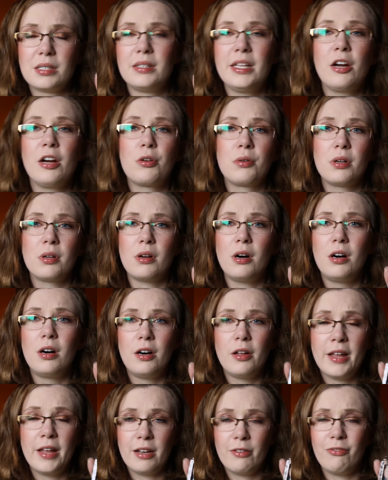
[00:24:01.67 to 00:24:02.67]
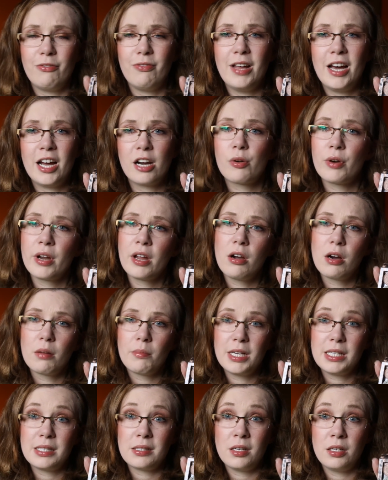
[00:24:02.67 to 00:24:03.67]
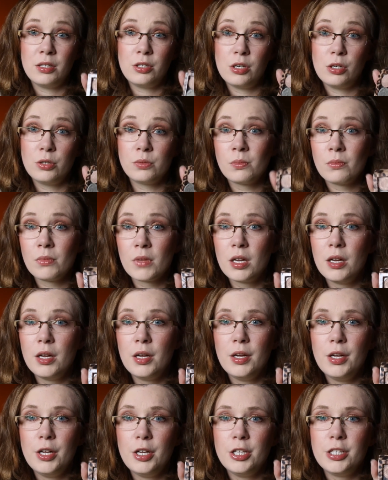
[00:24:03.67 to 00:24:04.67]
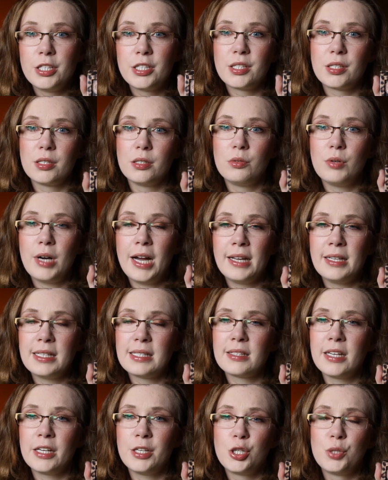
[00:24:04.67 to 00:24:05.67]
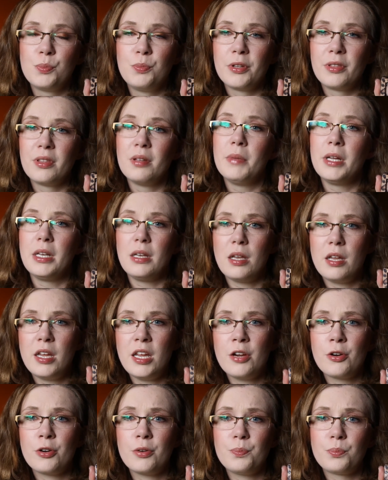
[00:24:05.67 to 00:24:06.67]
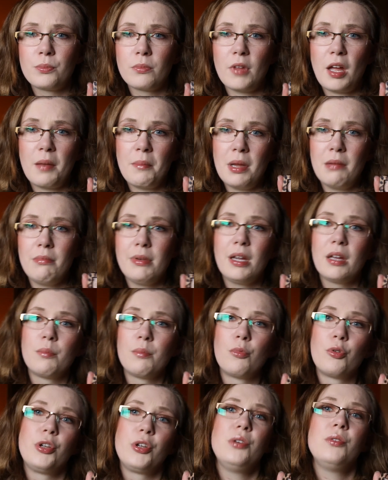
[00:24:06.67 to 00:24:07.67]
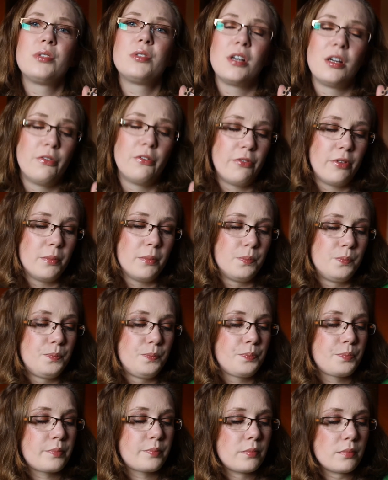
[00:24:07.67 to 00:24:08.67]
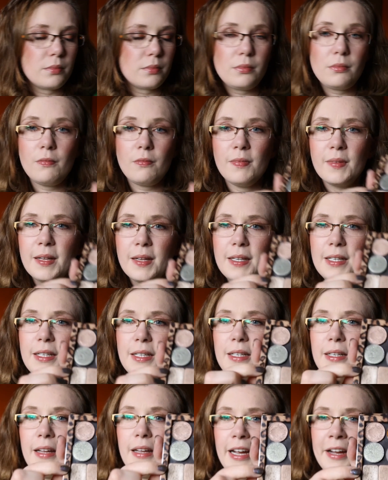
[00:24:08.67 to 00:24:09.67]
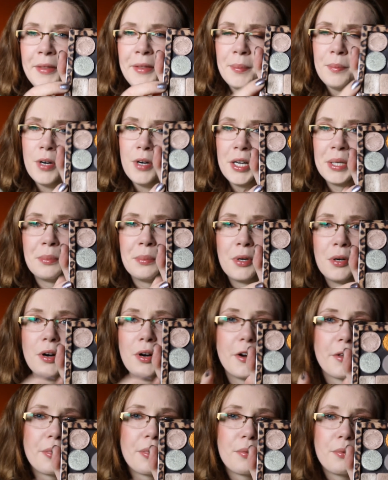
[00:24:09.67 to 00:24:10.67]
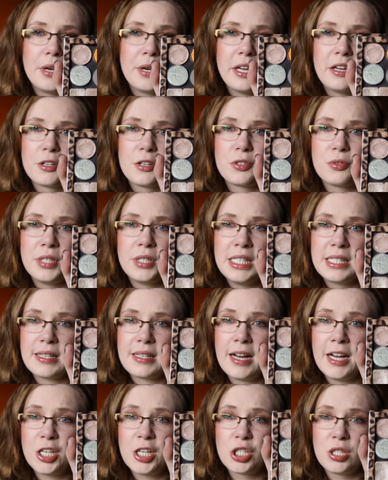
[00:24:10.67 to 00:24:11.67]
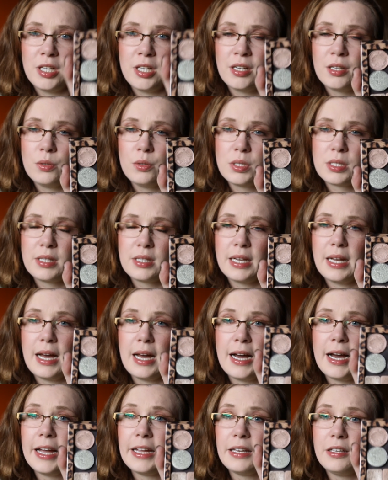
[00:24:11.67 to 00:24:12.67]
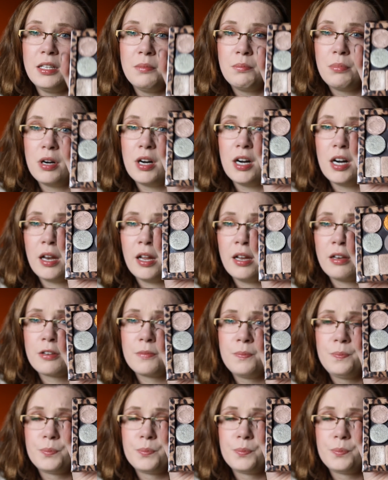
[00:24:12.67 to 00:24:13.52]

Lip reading: they are not all that flowering on my skin tone. So I decided to put them in here and maybe get more use out of them. And the bottom row are 3 Catrice eyeshadows that I depotted.